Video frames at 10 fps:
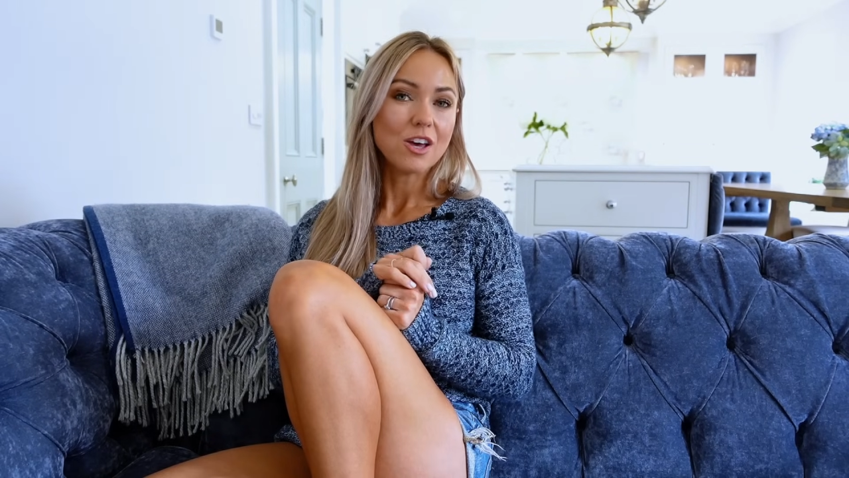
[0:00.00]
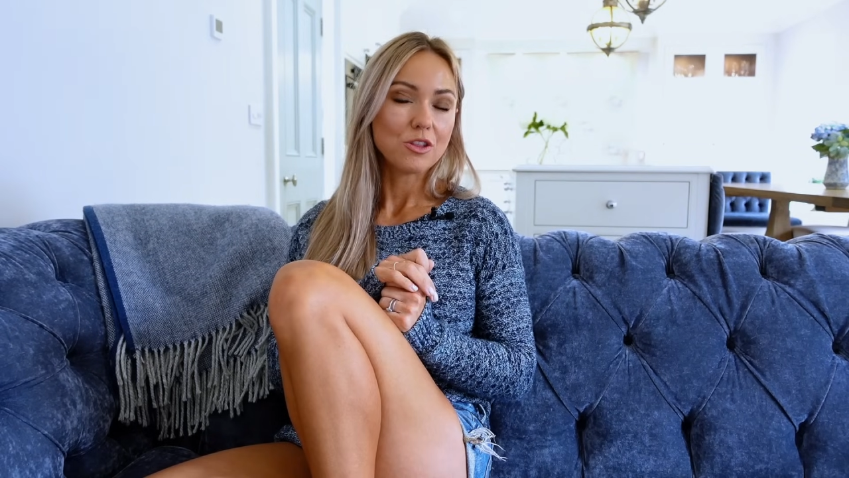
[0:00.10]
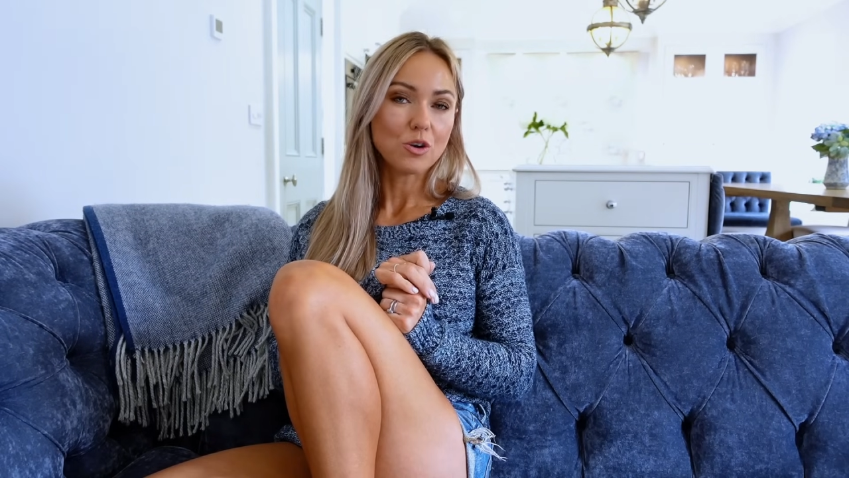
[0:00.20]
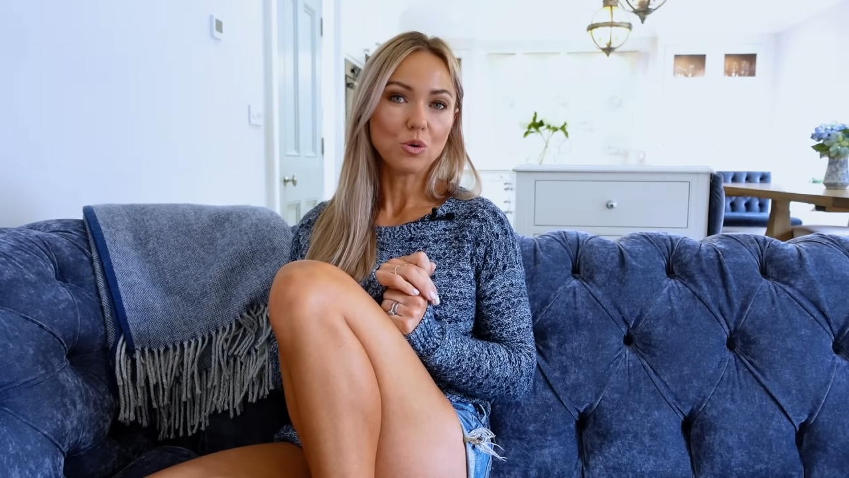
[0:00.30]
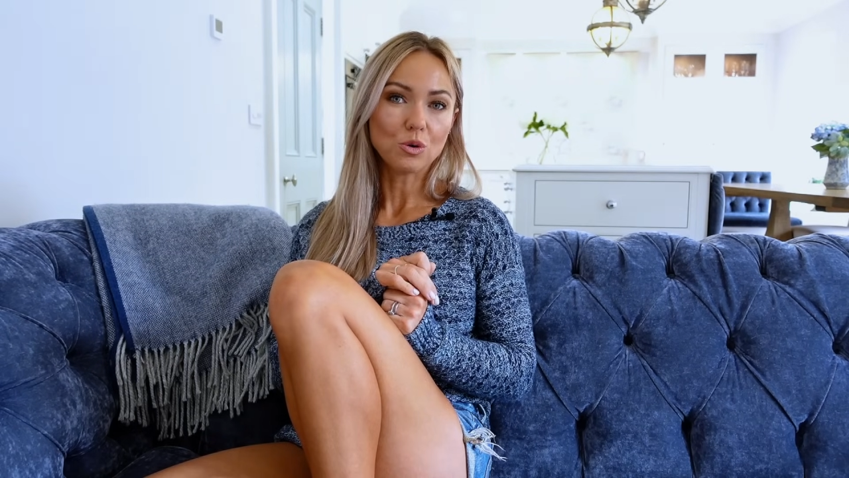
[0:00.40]

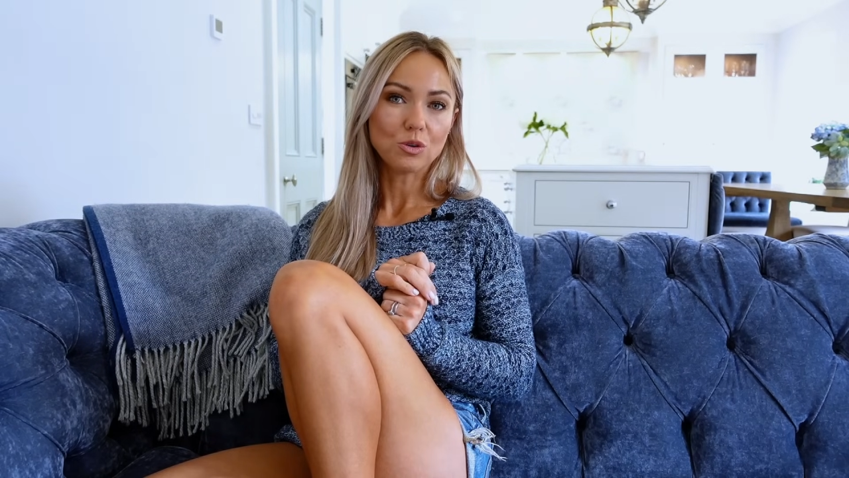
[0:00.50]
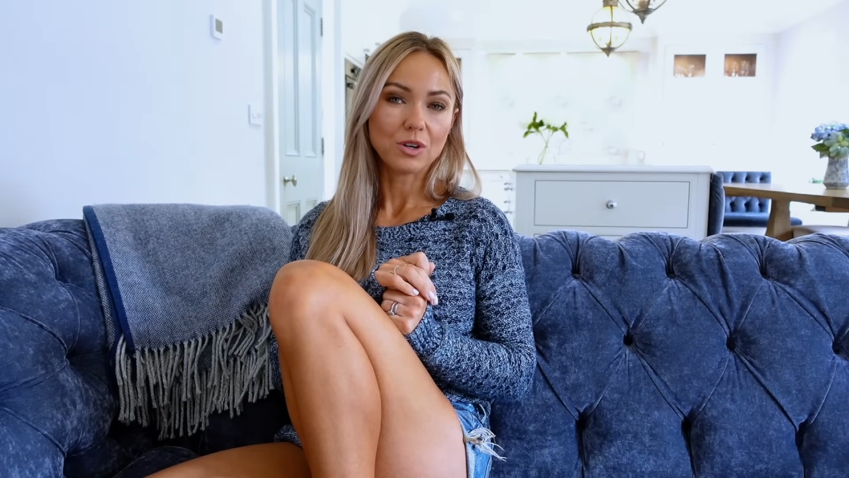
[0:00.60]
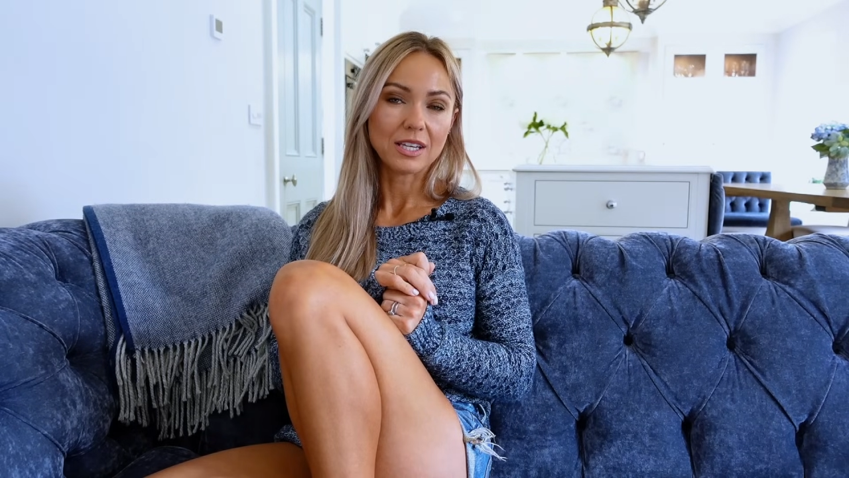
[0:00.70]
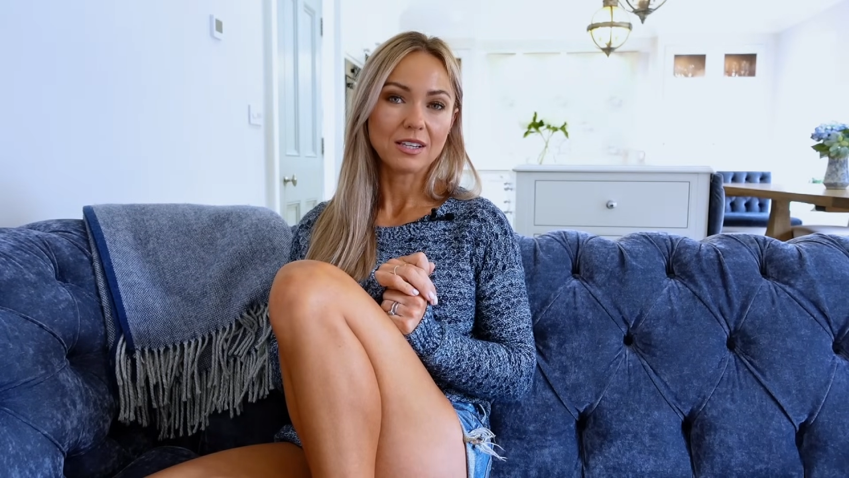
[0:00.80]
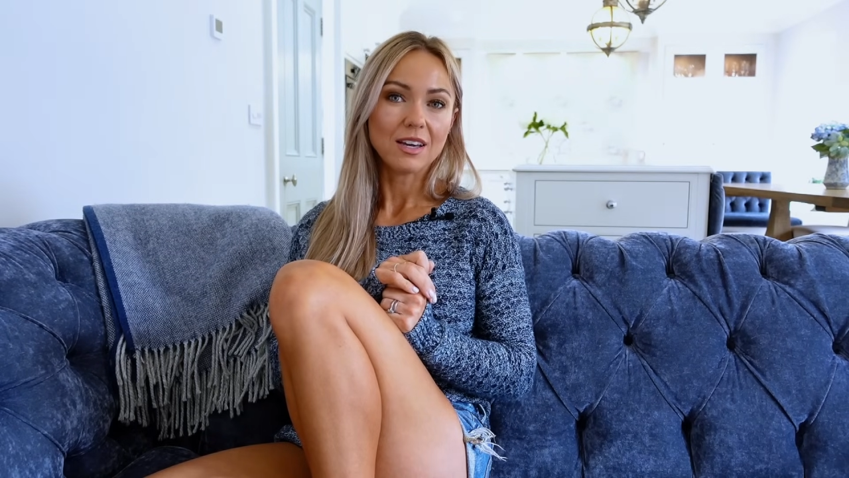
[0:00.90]
the whole
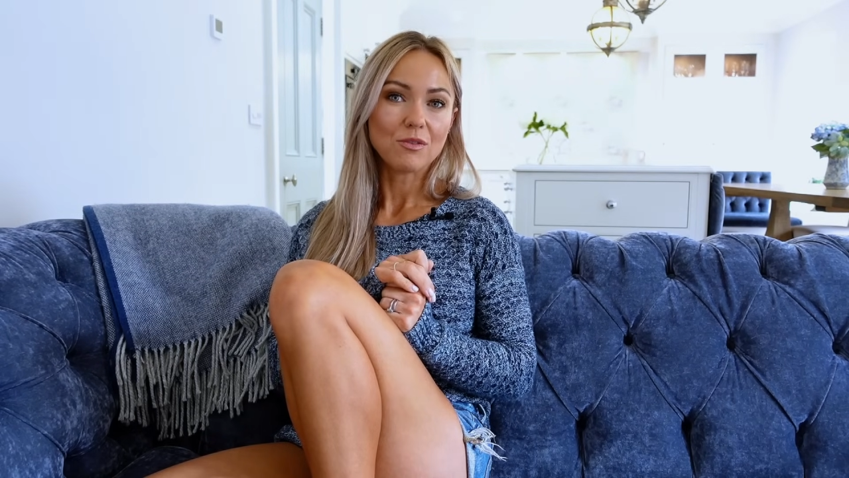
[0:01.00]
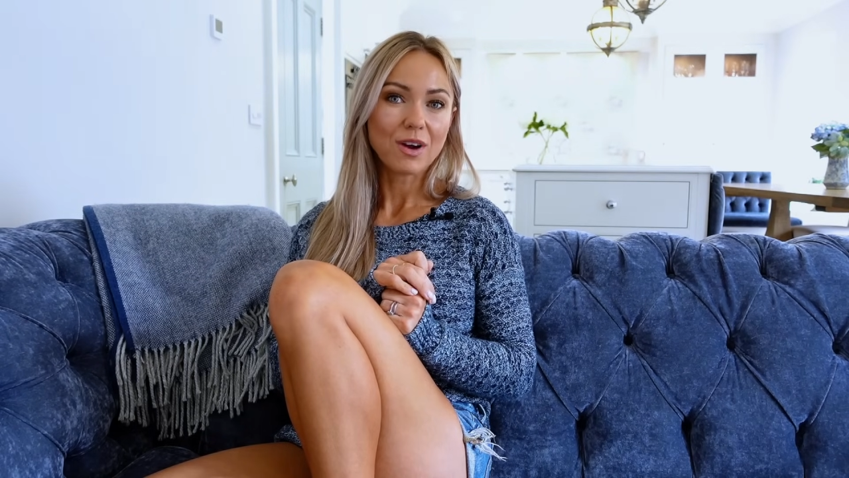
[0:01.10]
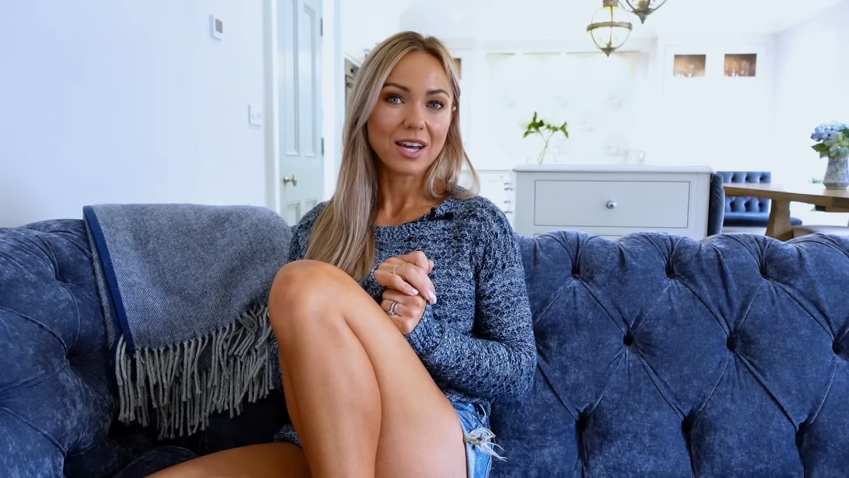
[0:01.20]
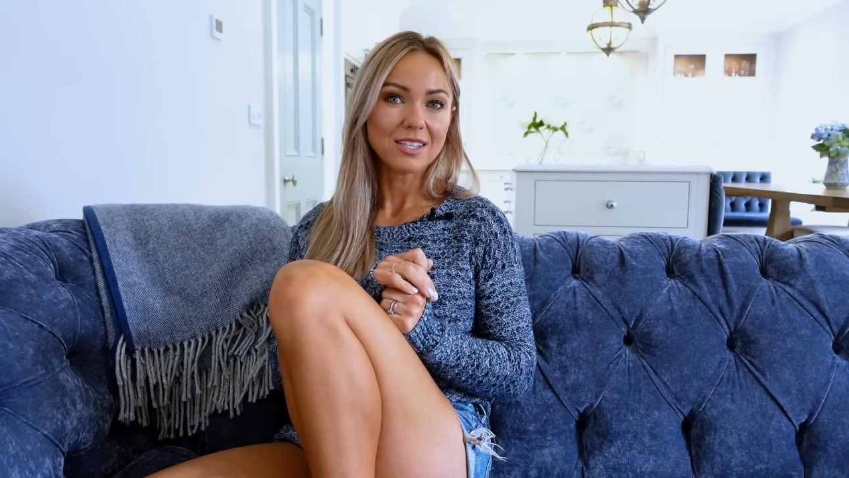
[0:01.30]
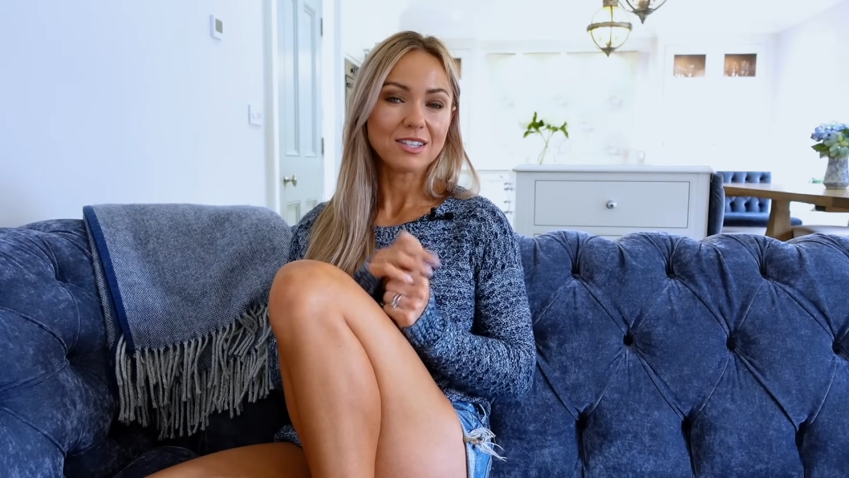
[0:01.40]
grain
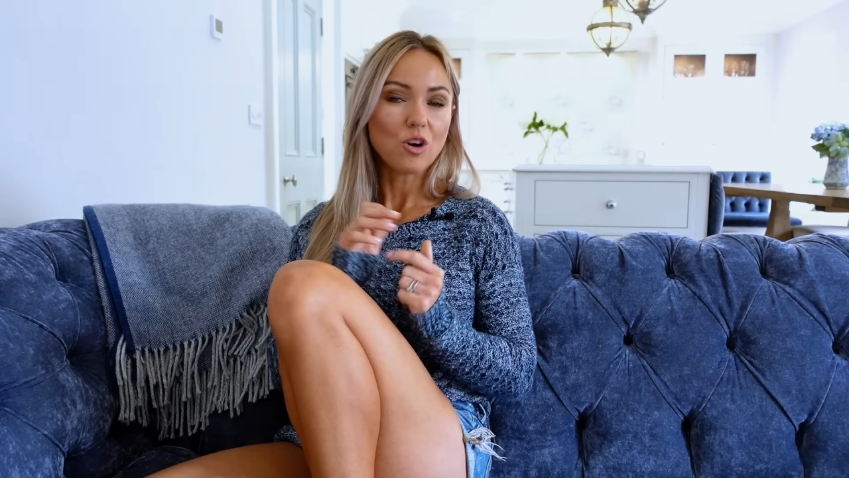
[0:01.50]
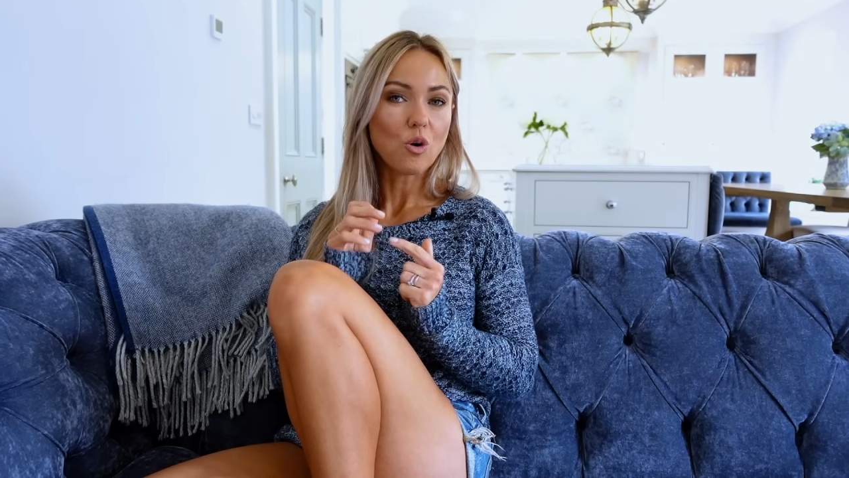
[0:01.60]
rice